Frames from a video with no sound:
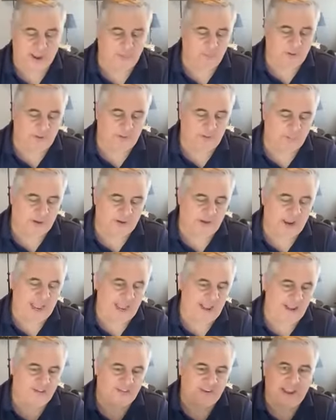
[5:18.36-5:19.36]
When
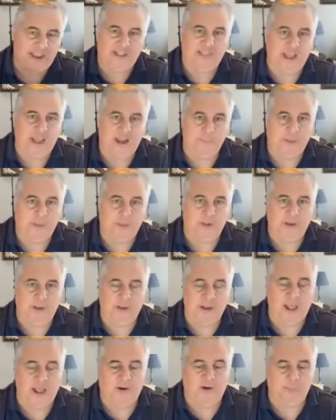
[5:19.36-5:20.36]
guys hit that $1 million
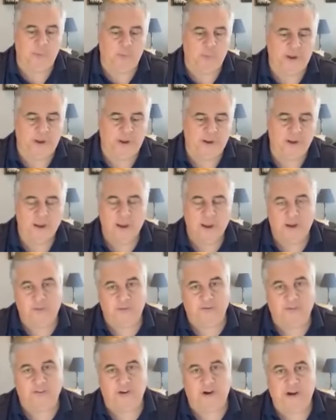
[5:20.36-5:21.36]
point, they're
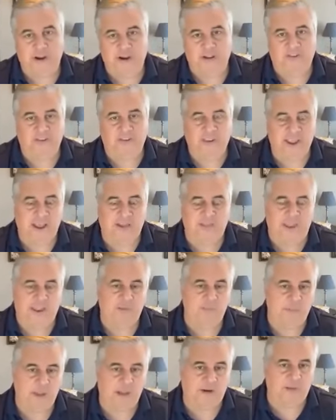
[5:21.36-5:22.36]
starting to see how they
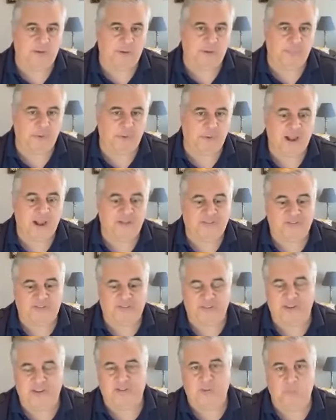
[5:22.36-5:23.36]
can better their
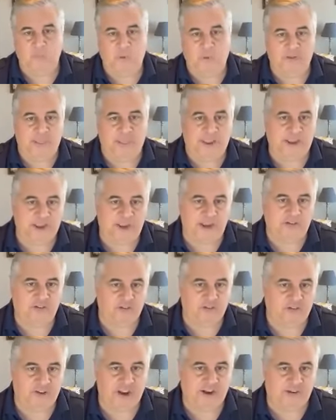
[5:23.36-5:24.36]
processes and where they can
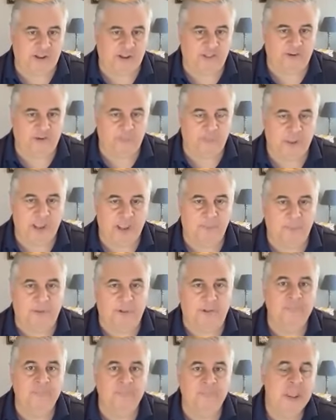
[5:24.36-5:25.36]
interject other
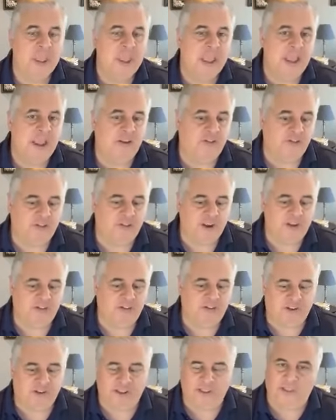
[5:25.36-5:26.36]
people. And
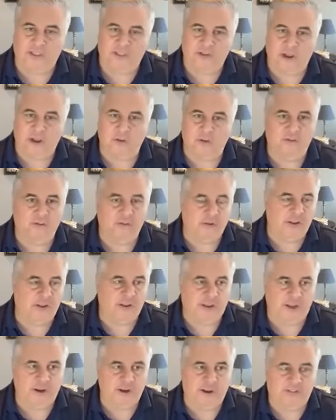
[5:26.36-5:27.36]
traditionally they'll go to,
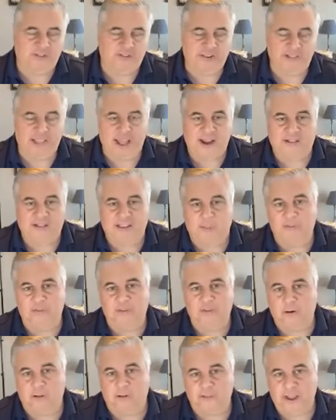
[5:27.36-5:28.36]
I see a lot of times
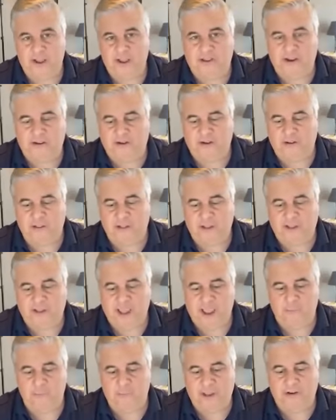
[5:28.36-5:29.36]
they'll go to that technical
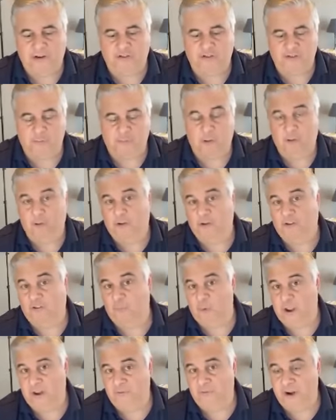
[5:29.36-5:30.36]
account manager role because
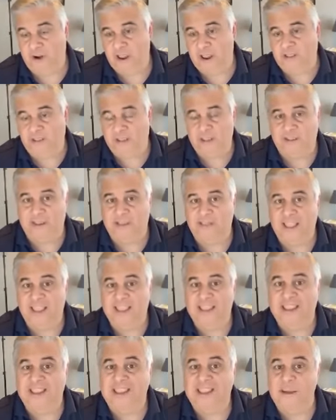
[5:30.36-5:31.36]
quite frankly, they
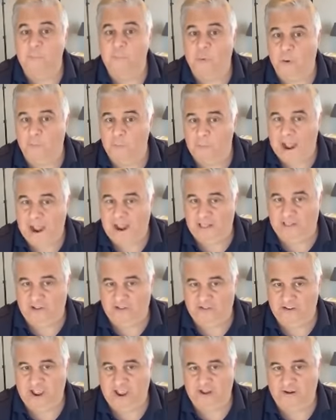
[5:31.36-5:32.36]
can get more
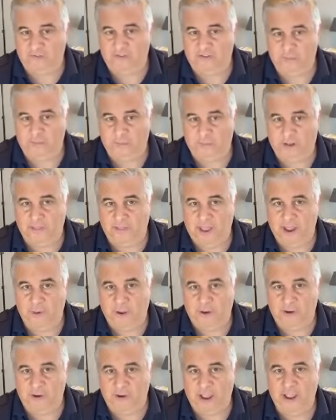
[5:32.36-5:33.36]
mileage out of somebody that way,
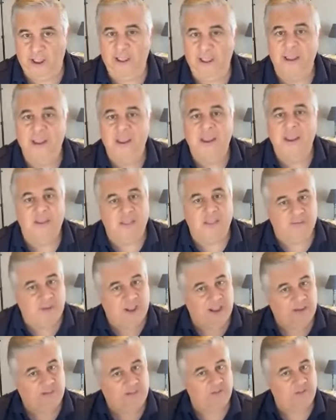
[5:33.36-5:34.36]
right? They've
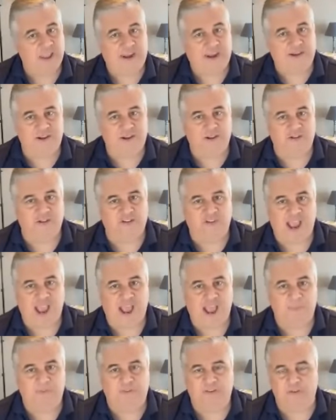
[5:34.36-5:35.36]
got some technical
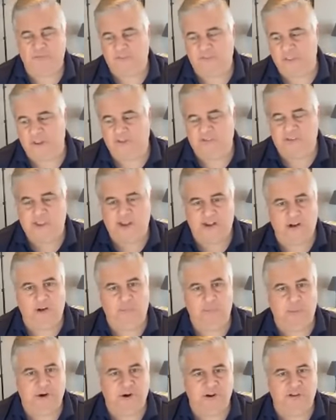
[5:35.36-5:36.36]
chops, so if things get a little
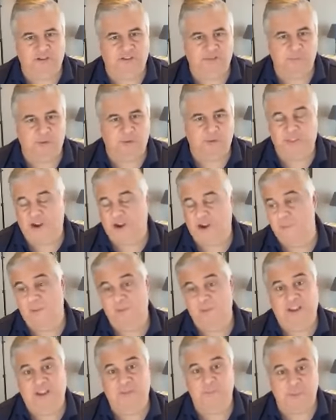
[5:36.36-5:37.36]
burdensome over there,
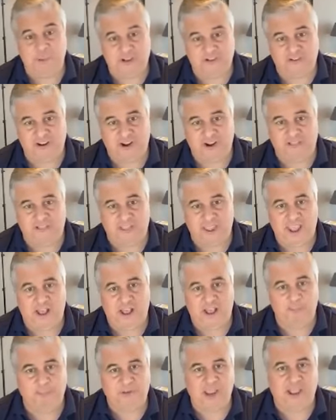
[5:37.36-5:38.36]
maybe they can pitch in on the
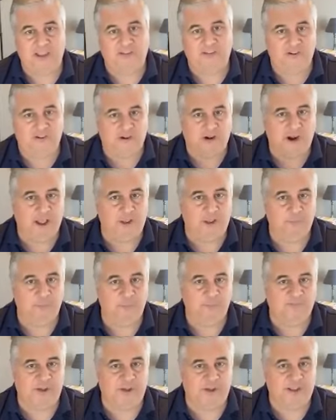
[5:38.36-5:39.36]
help desk or help
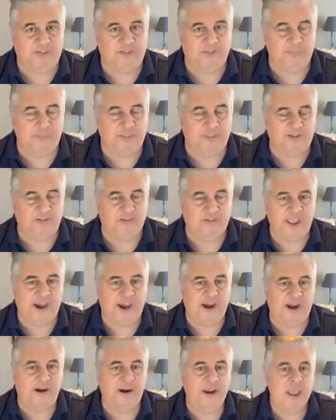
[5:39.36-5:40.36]
find some things
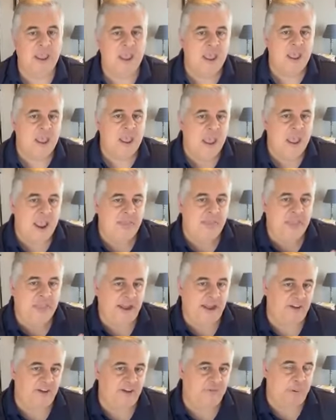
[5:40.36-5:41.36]
there. And they got
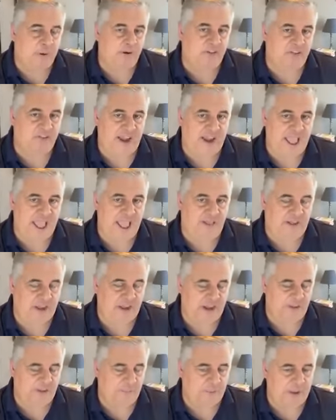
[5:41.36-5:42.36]
enough
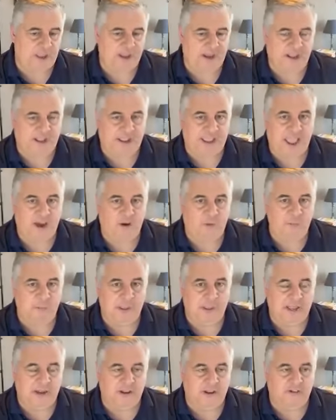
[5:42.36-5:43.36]
personality to be an account
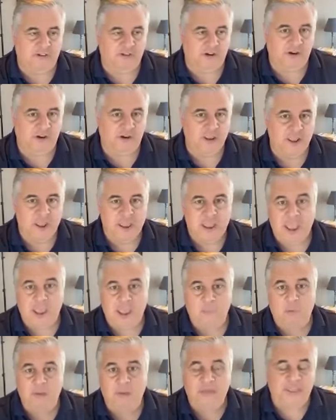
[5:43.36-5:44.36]
manager.
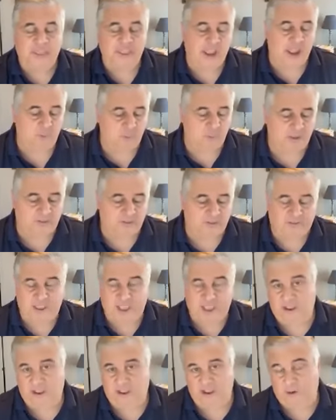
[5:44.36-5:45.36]
And one thing I will
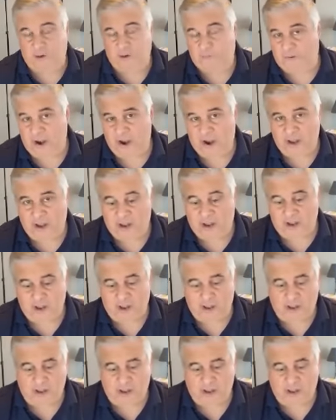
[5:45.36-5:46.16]
say, for any